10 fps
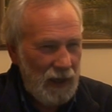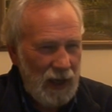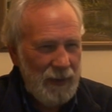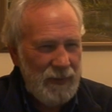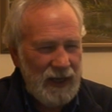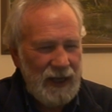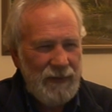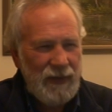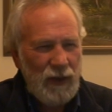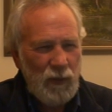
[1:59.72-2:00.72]
I
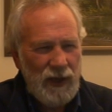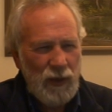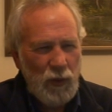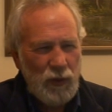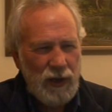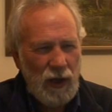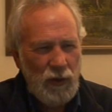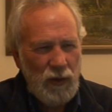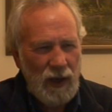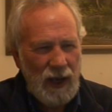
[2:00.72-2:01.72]
believe that we
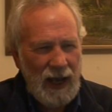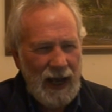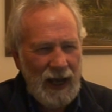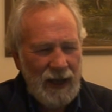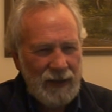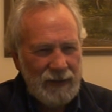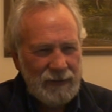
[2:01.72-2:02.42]
also are